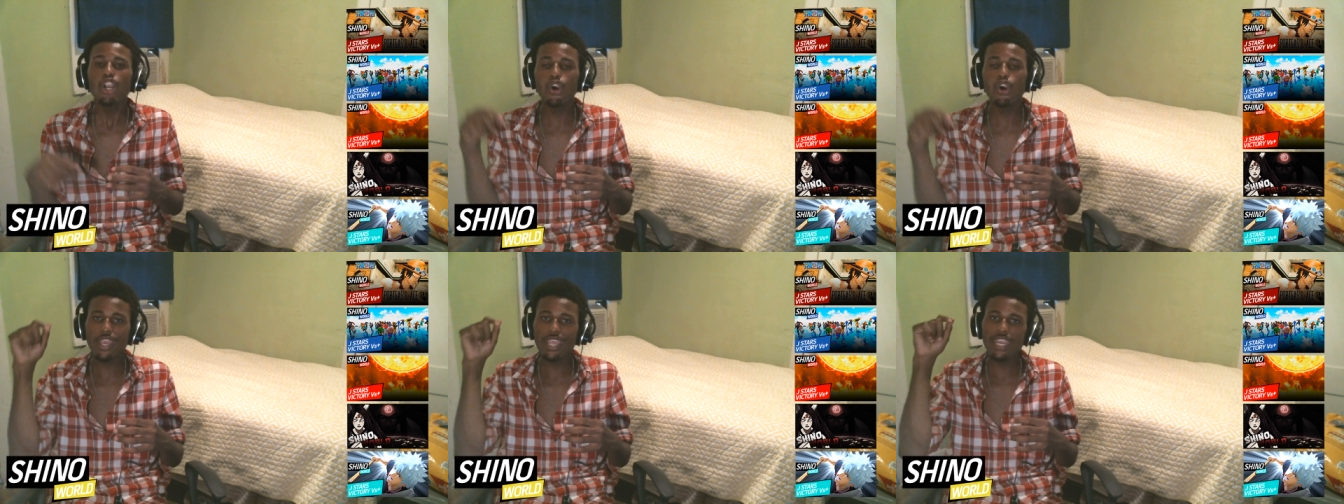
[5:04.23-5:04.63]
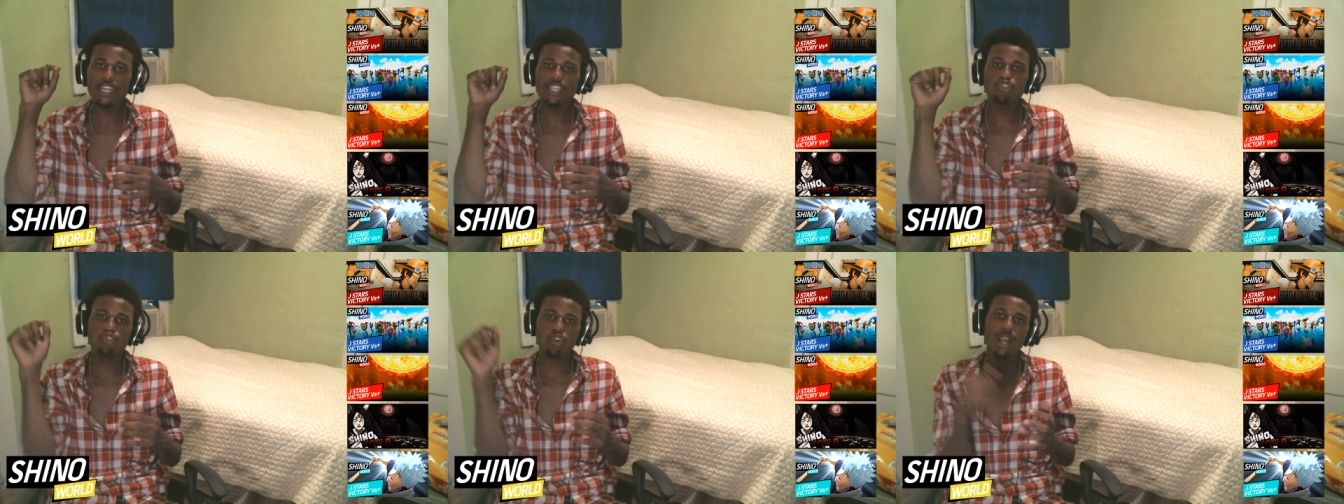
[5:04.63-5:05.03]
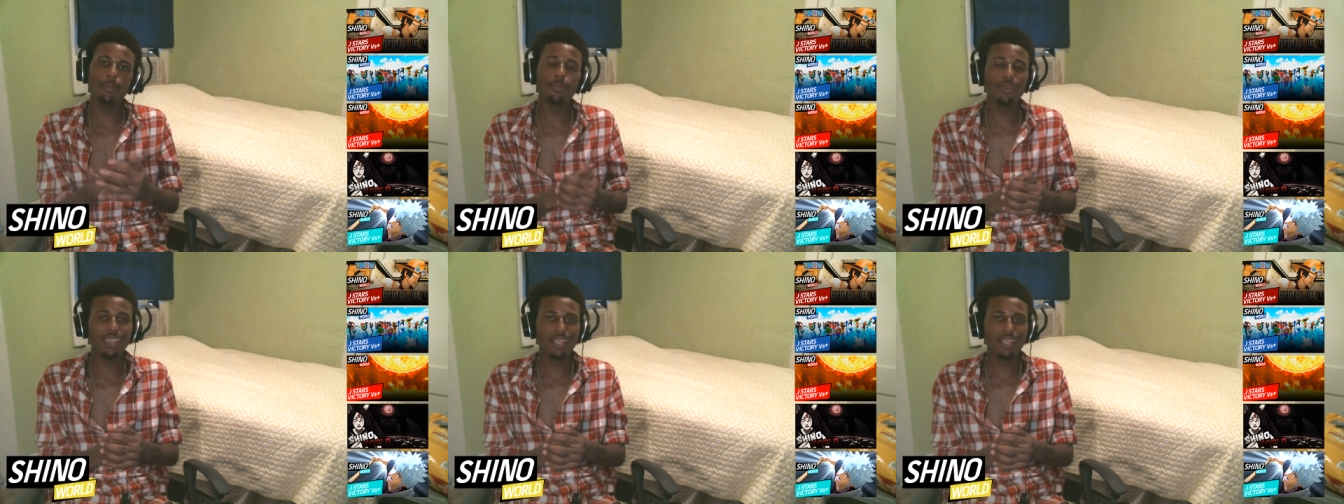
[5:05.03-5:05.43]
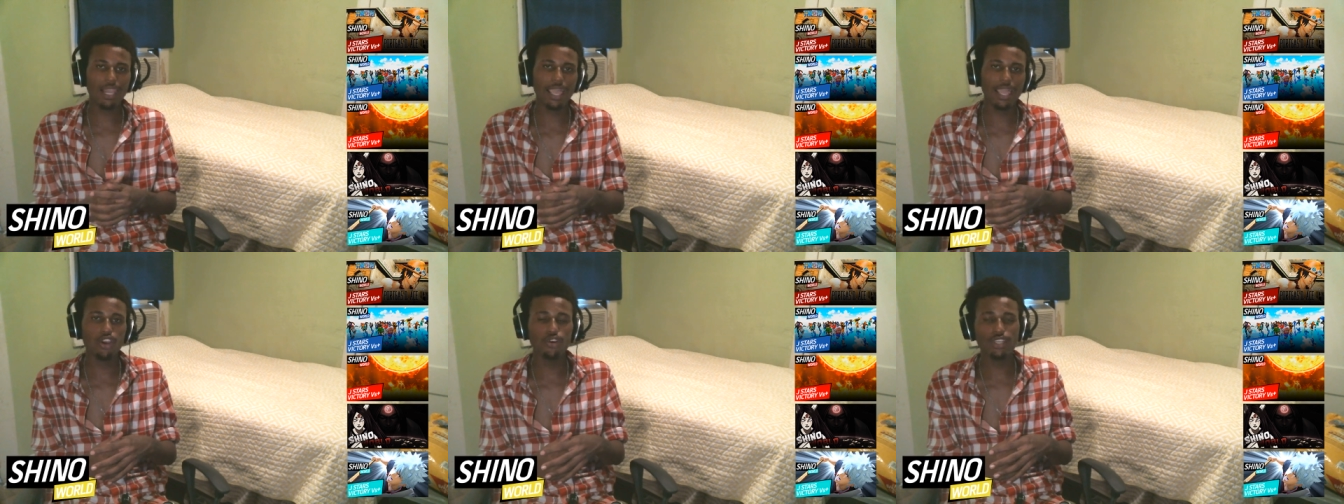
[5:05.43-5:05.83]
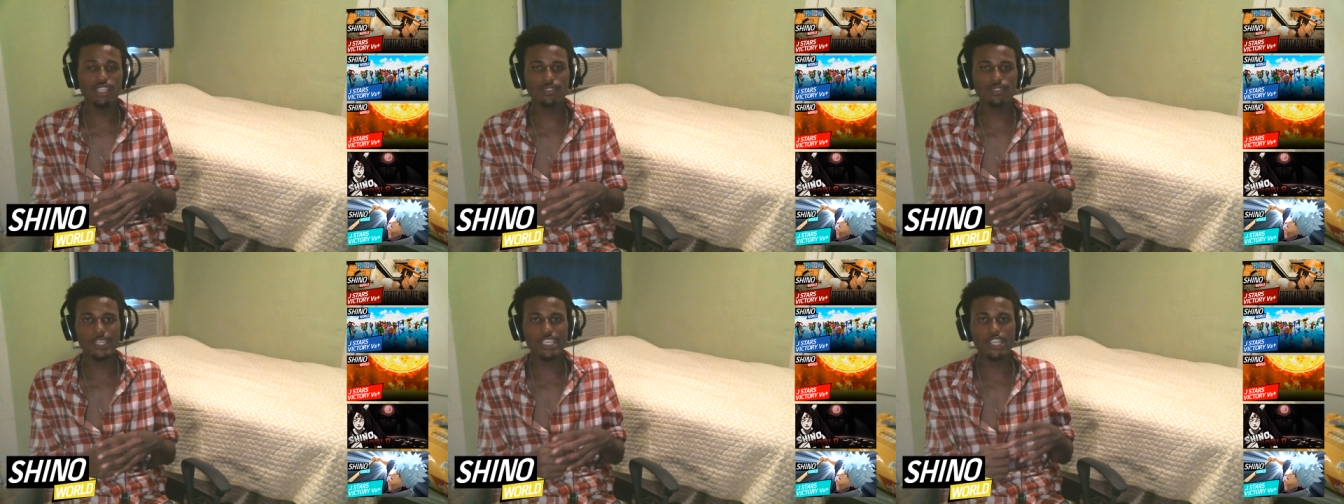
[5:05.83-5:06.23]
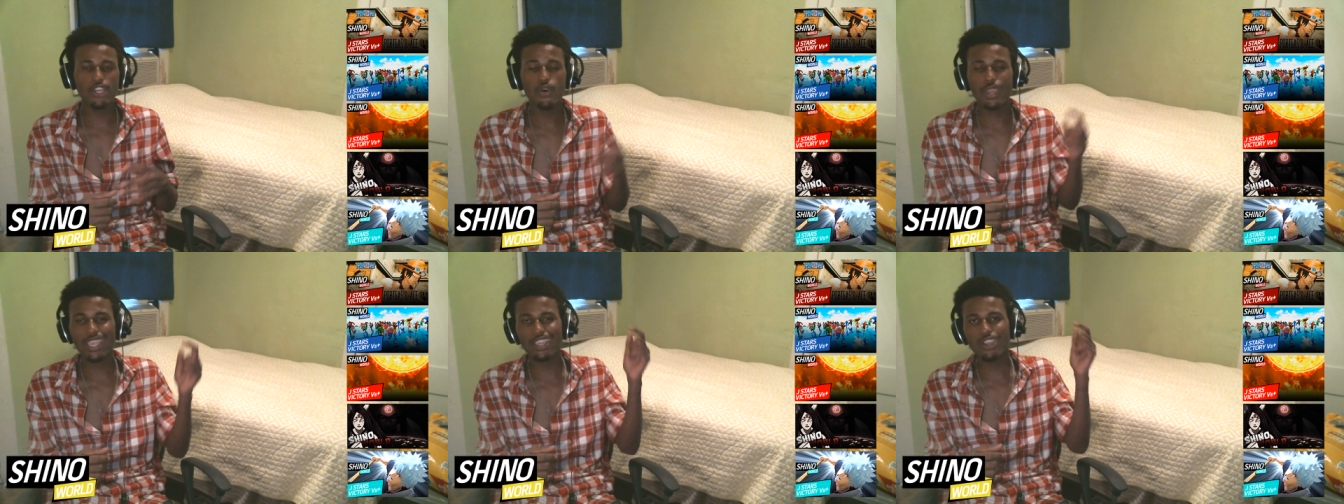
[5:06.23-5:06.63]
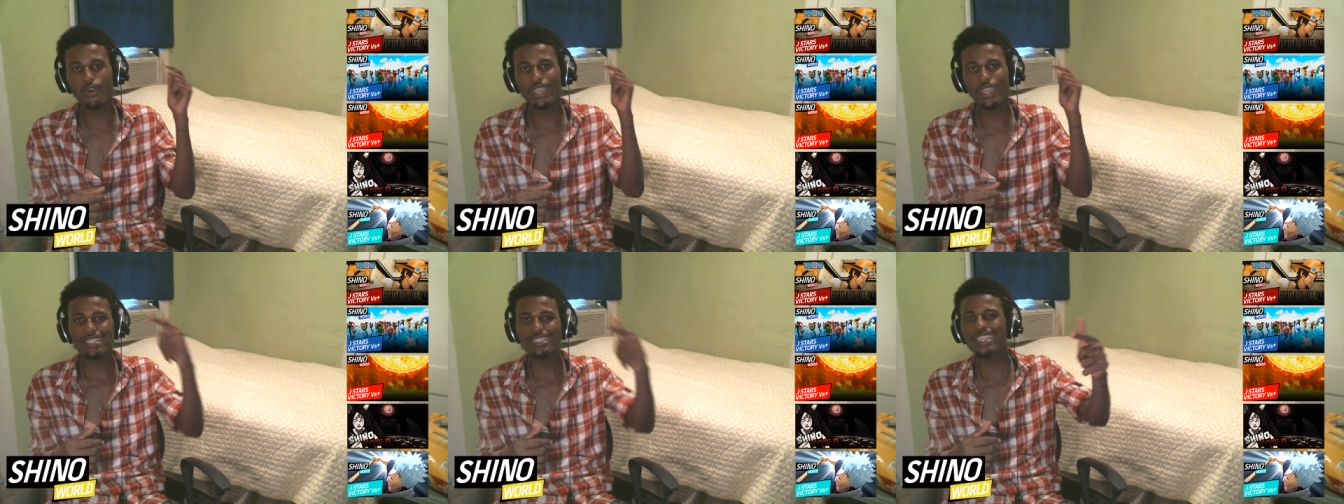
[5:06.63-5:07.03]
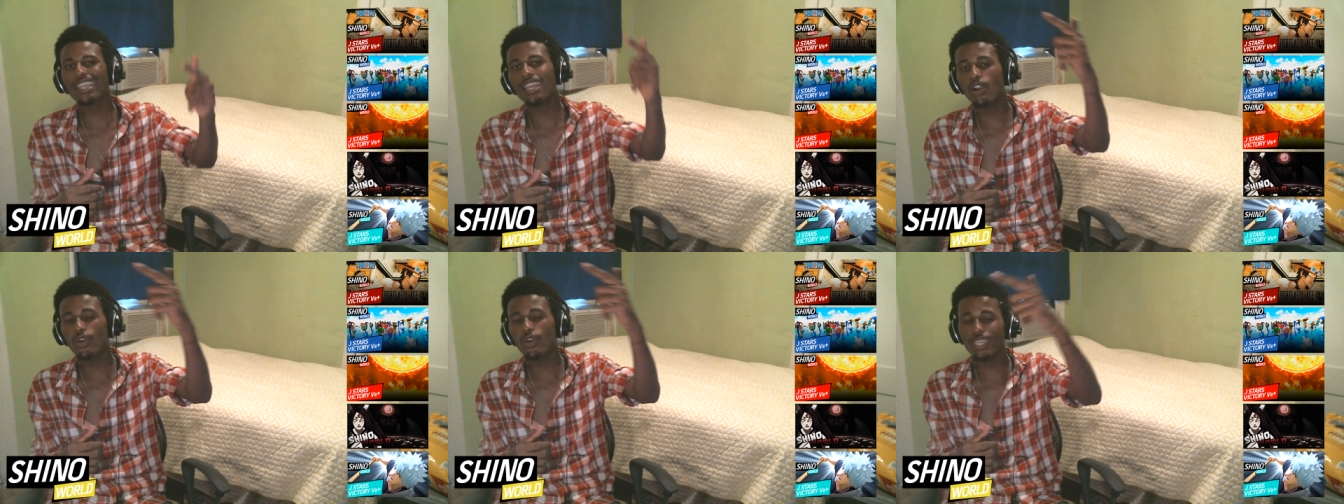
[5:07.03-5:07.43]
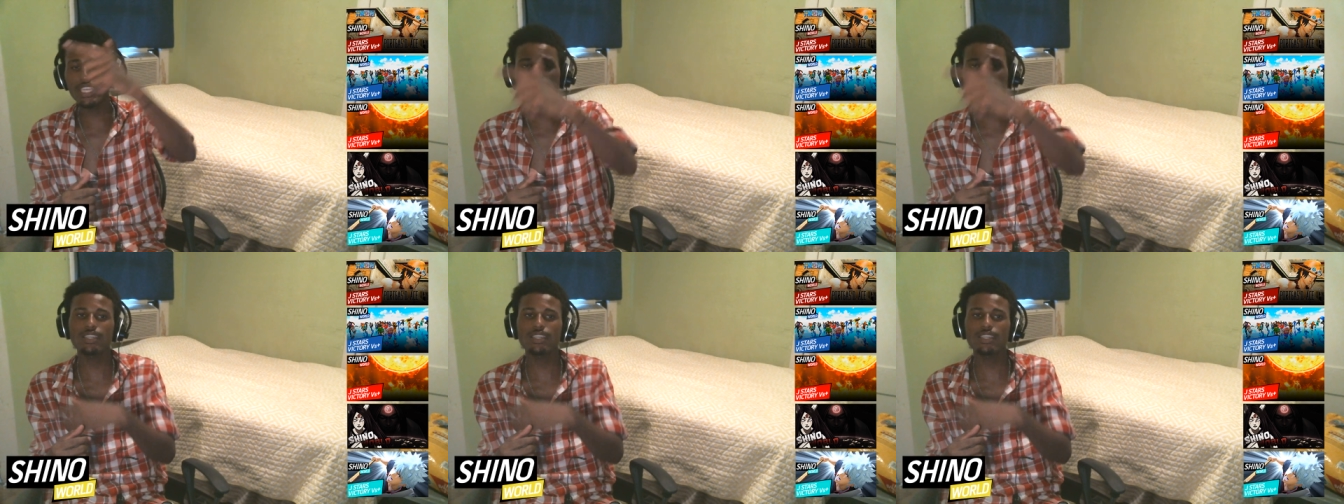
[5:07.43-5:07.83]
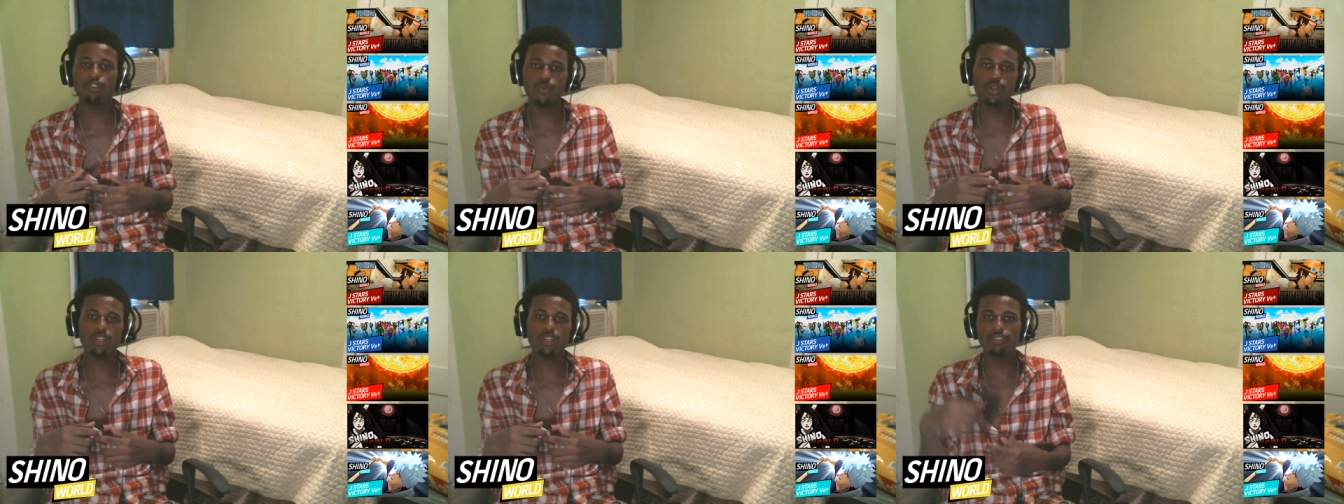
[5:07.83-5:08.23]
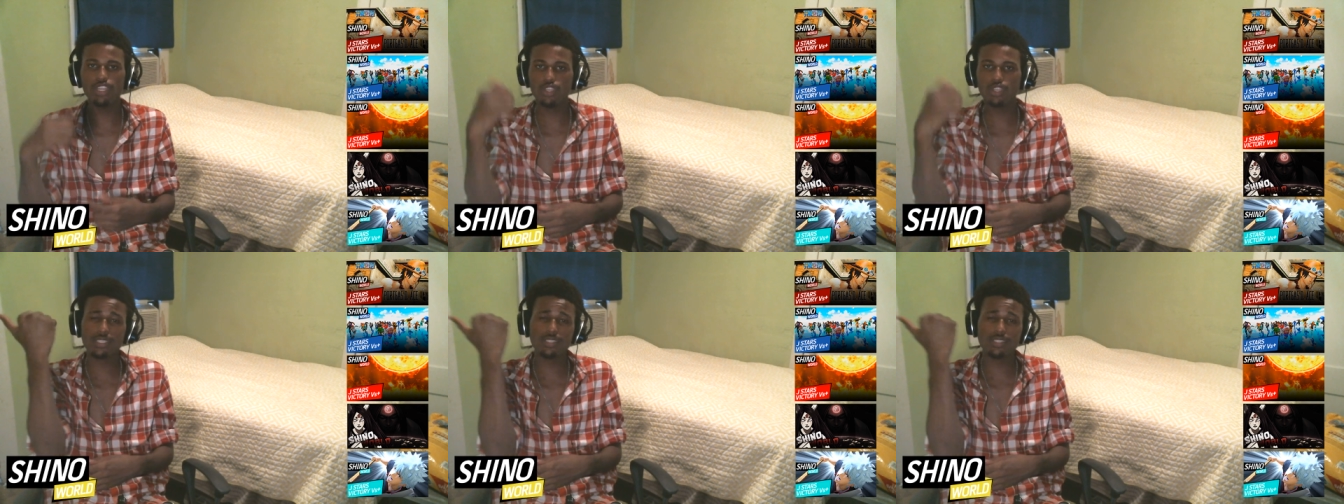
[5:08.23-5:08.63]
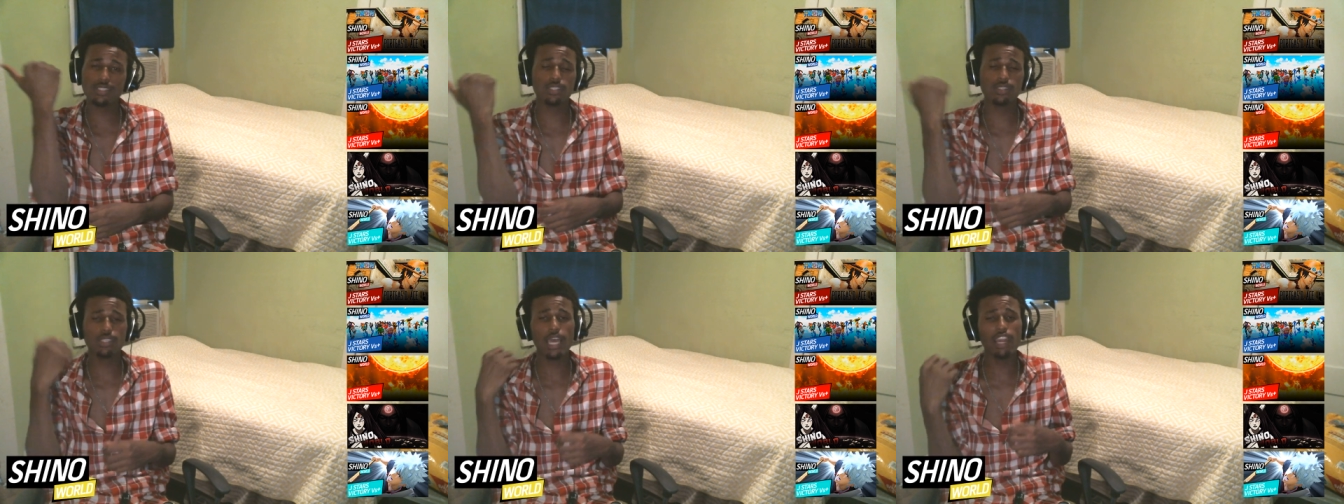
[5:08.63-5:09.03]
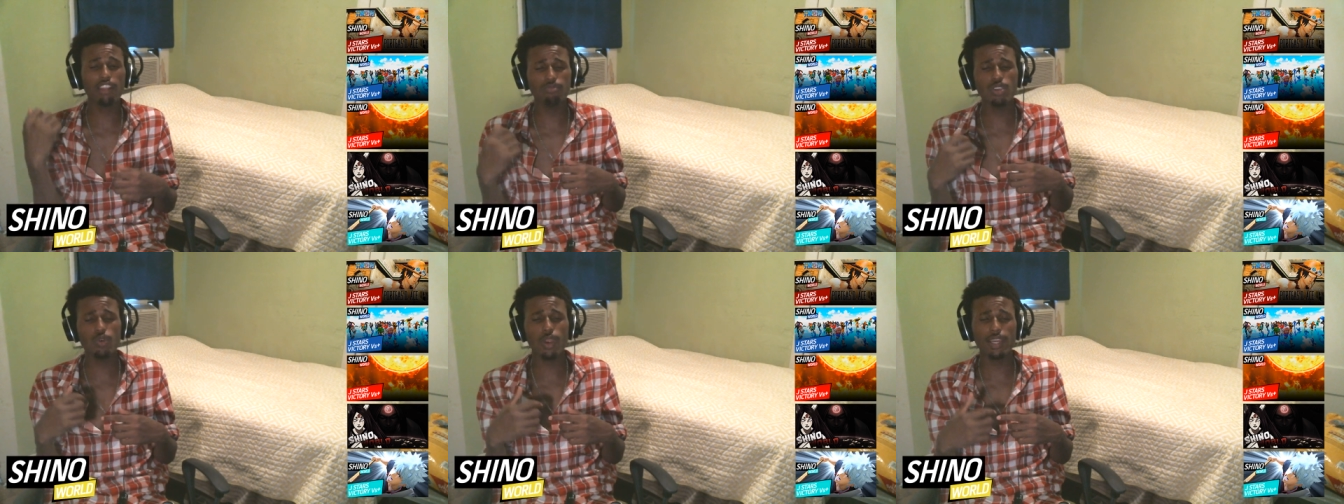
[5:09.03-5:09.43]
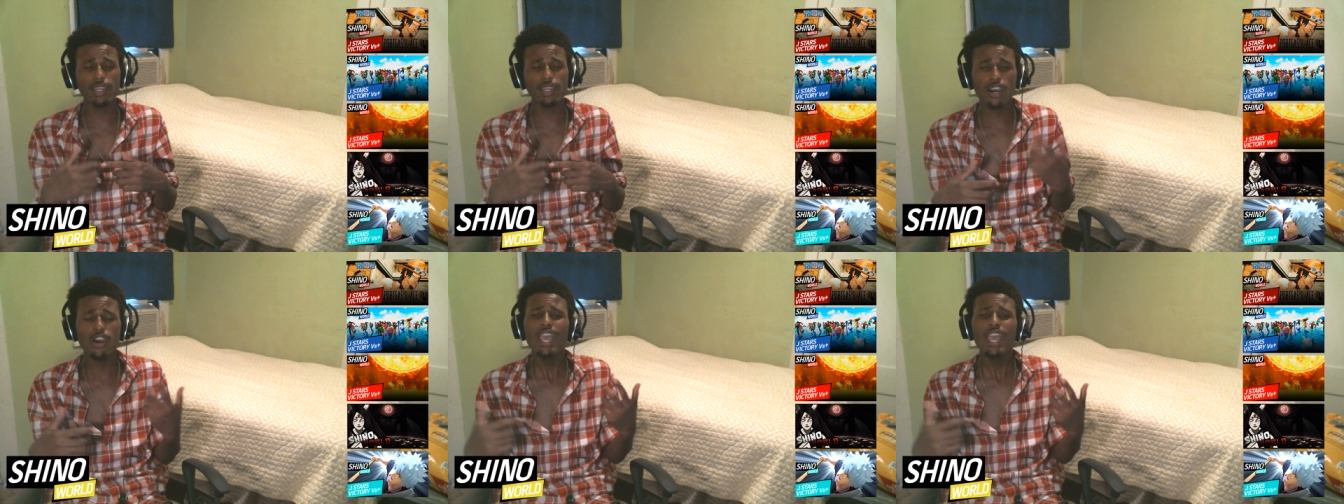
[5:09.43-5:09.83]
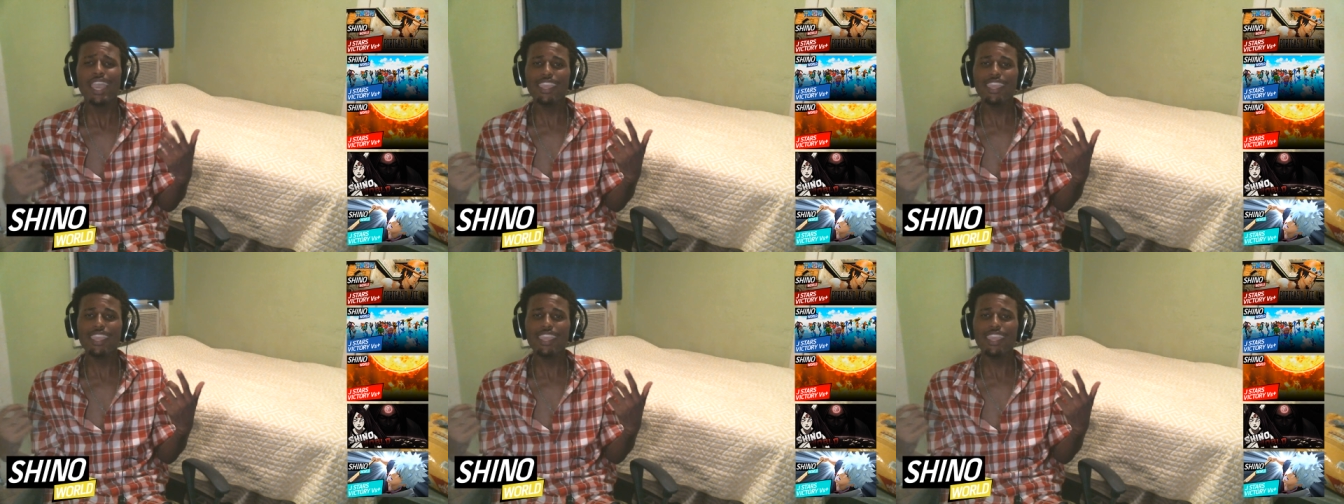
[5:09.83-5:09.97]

go ahead and drop a like on this video and go ahead and check out each and every one of the videos that's on the side of me right now.